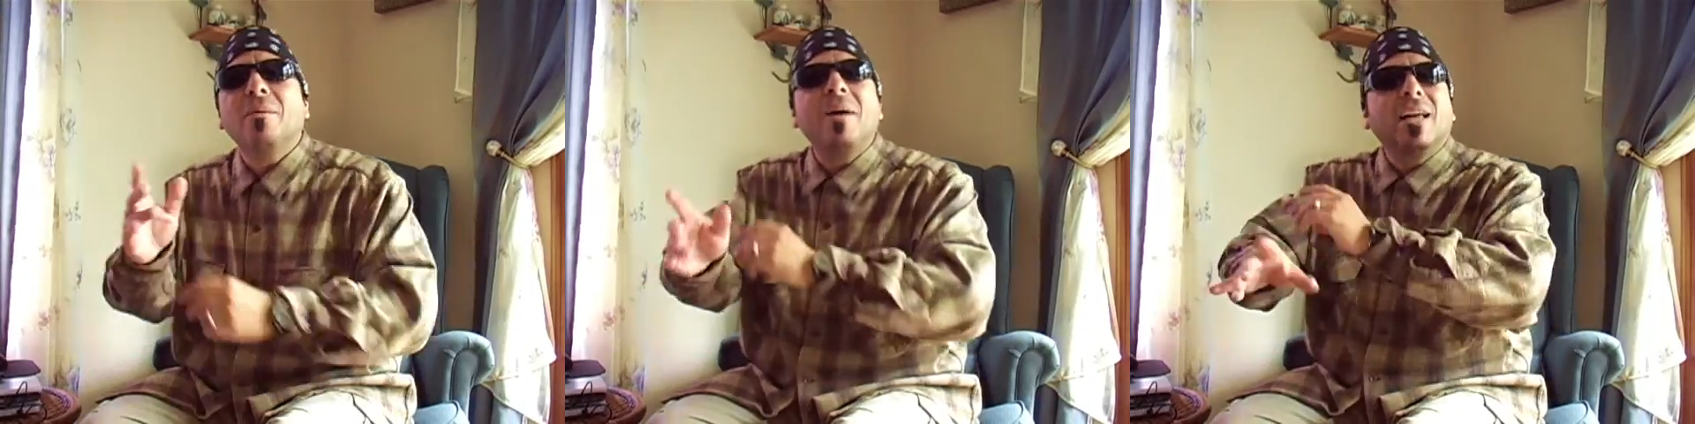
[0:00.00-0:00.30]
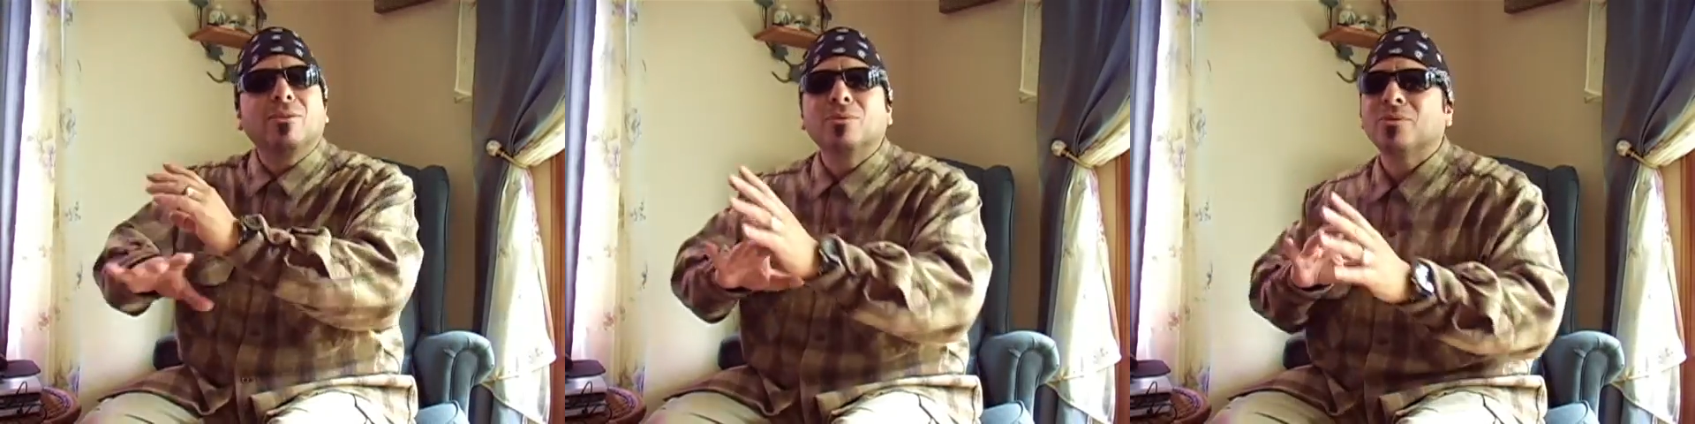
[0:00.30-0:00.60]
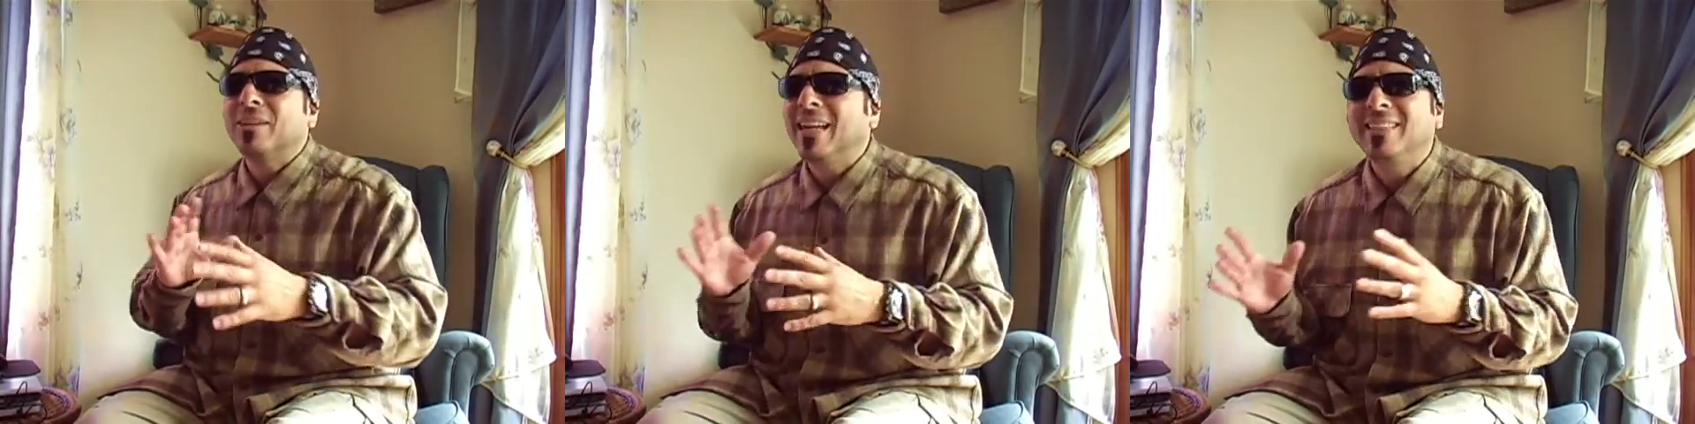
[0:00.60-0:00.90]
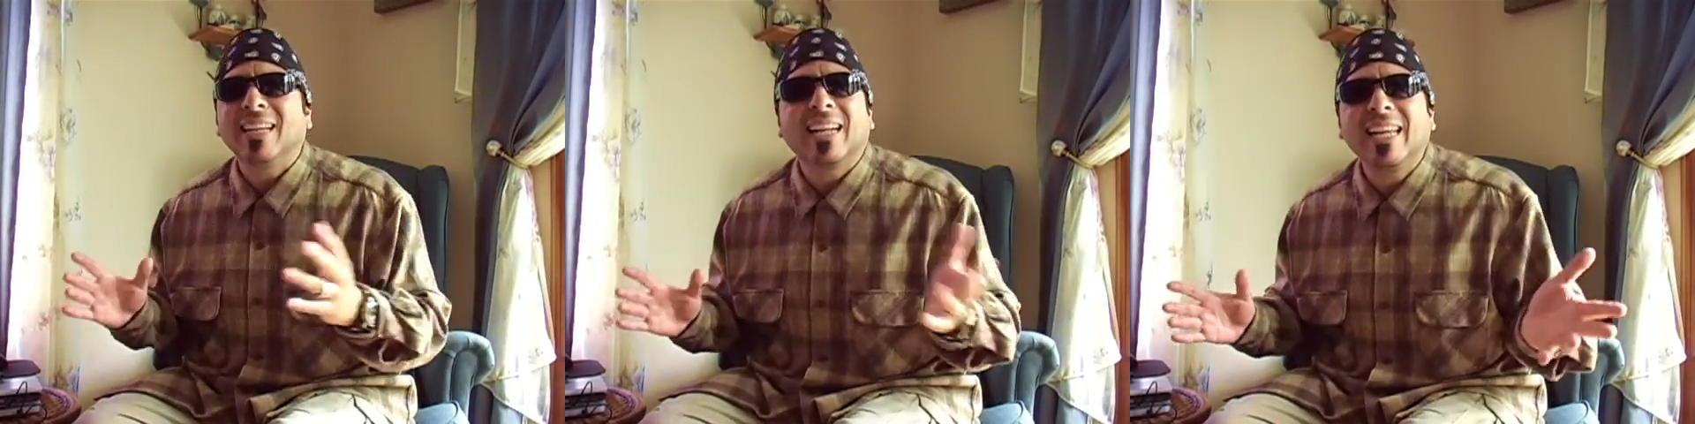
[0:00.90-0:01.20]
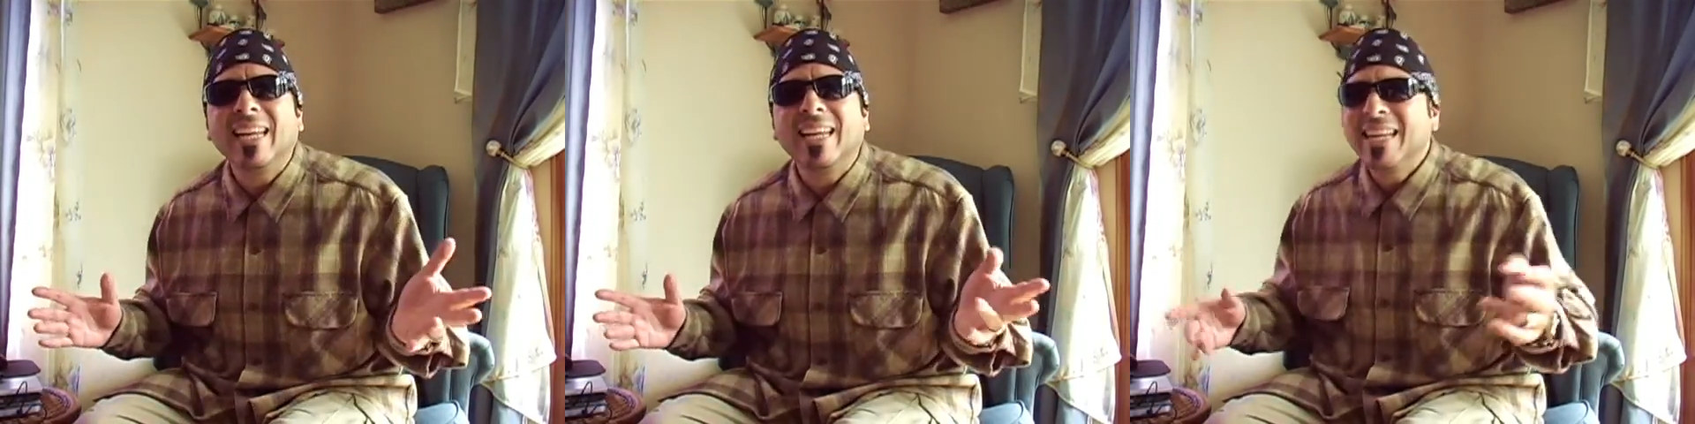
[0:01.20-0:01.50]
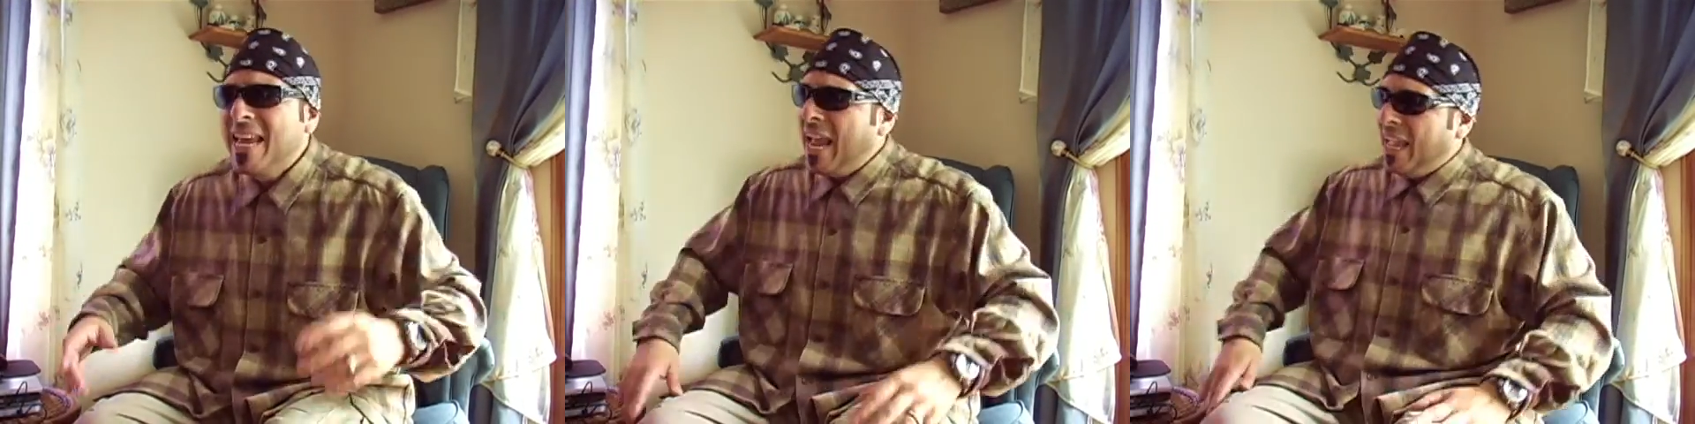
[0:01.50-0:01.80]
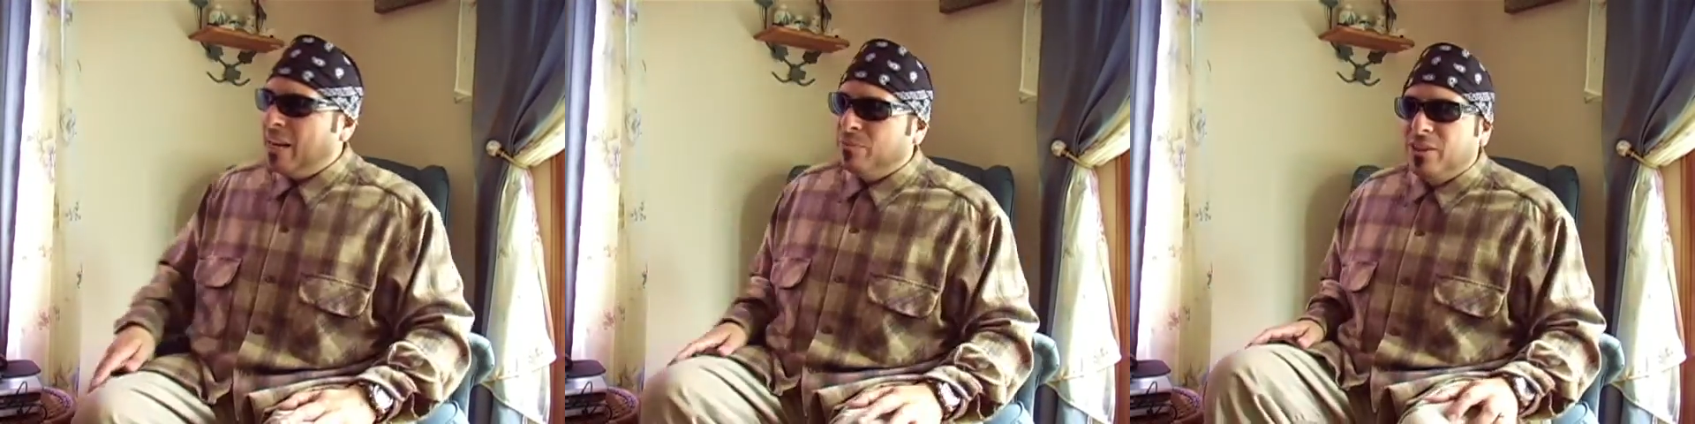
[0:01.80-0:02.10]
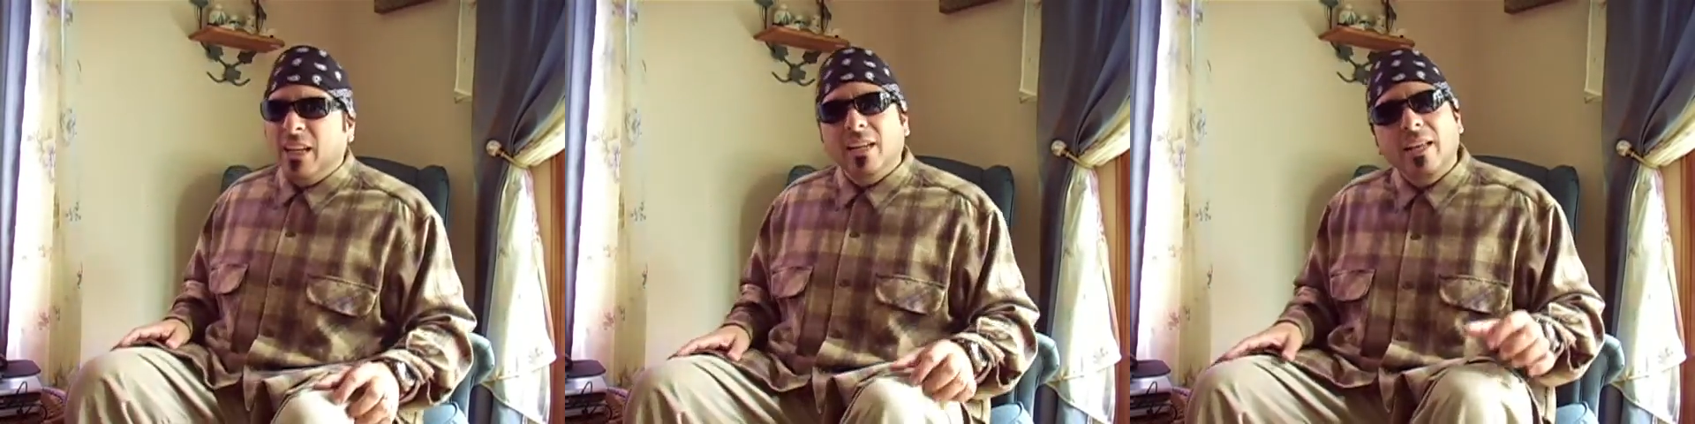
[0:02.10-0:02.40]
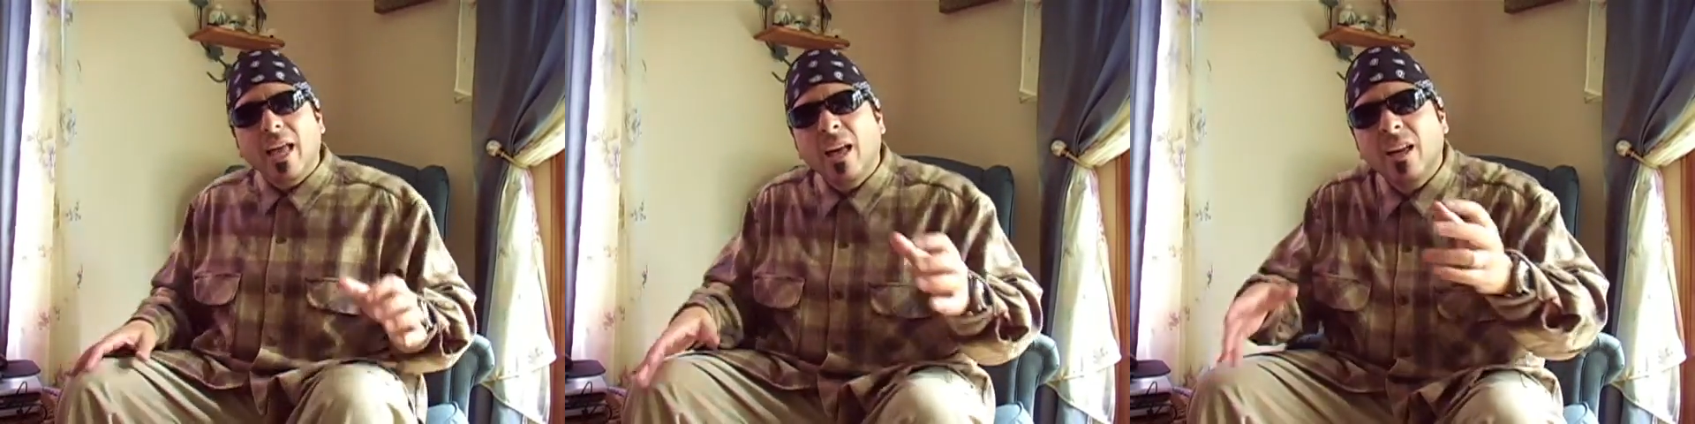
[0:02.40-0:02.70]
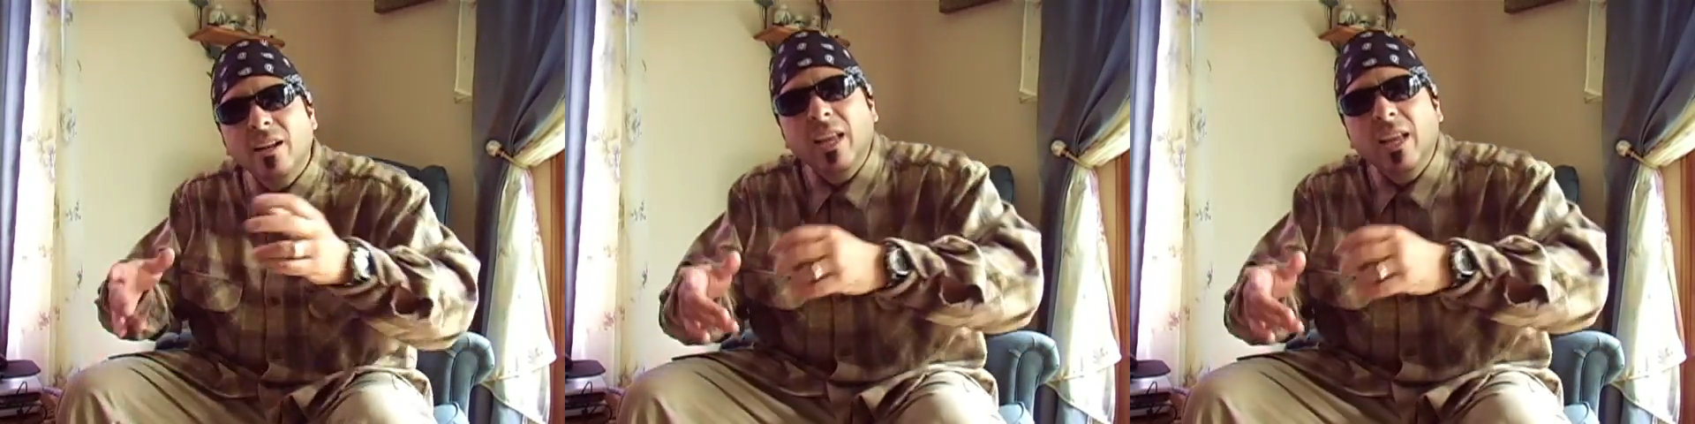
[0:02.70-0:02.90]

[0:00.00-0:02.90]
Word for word: bathrooms were nice and clean and I'm sitting down